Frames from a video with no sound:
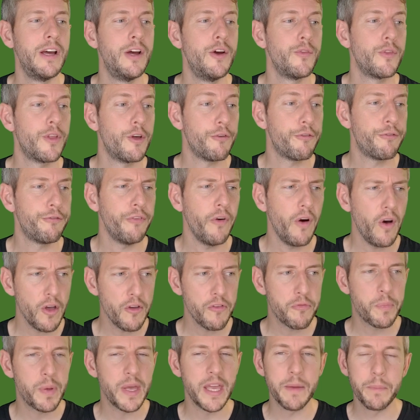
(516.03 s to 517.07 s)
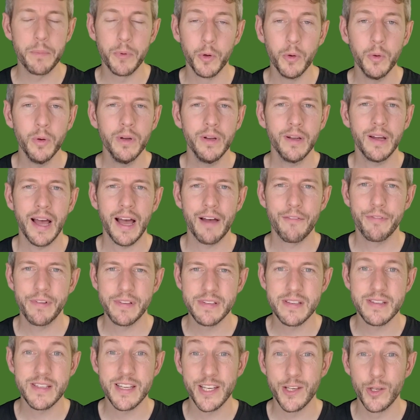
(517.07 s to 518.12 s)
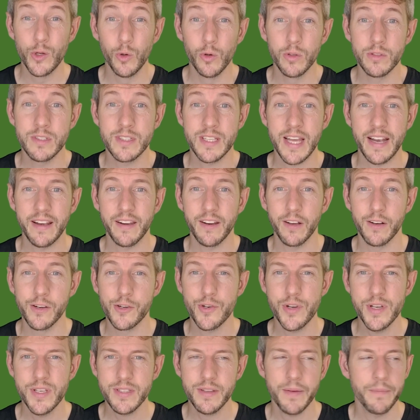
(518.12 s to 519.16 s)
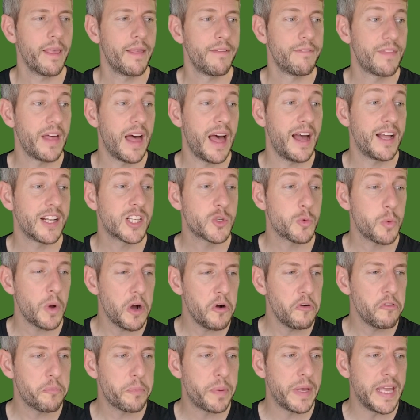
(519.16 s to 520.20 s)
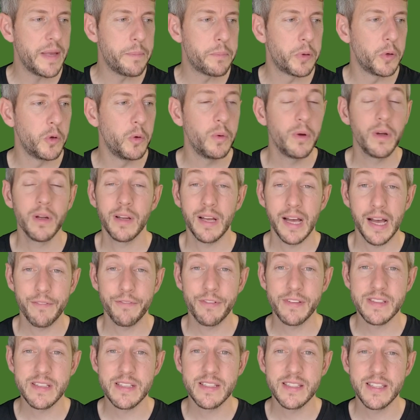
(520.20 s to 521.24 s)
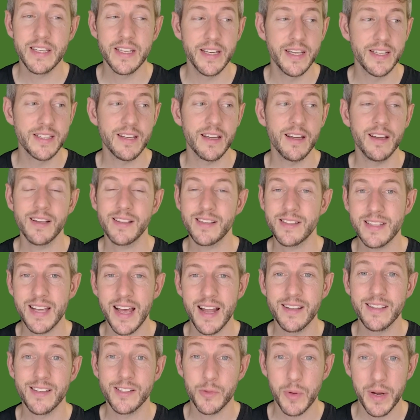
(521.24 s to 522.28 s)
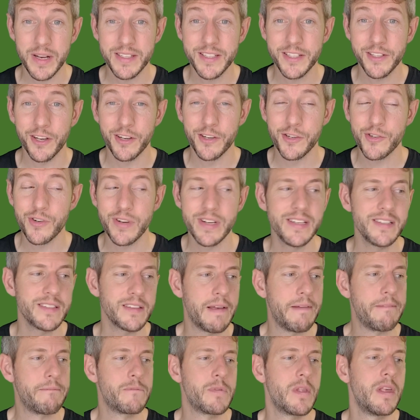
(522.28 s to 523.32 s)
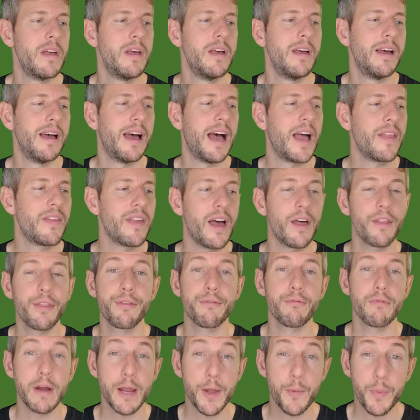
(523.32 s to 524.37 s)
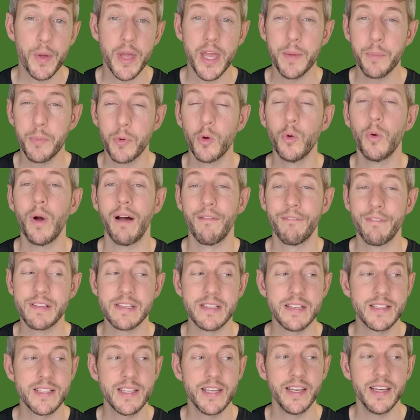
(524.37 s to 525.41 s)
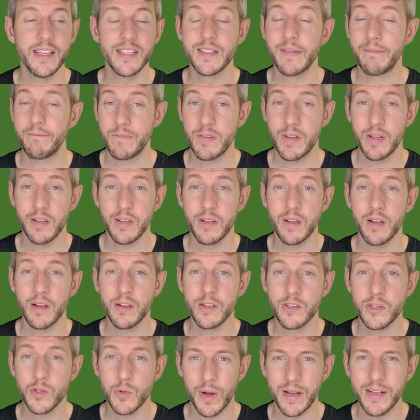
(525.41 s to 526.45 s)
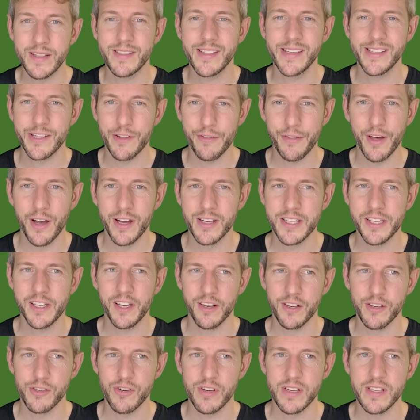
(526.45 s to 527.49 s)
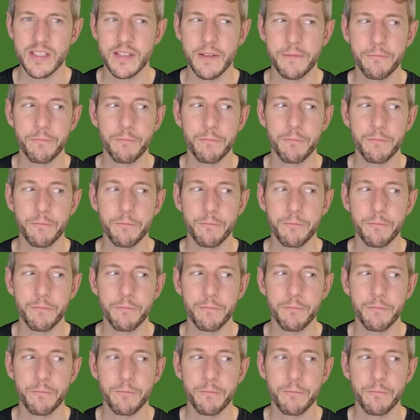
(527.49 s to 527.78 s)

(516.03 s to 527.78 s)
that 5 people have visited 0 to 10 countries, that 12 people have visited 10 to 20 countries, and that 3 people have visited 20 to 30 countries.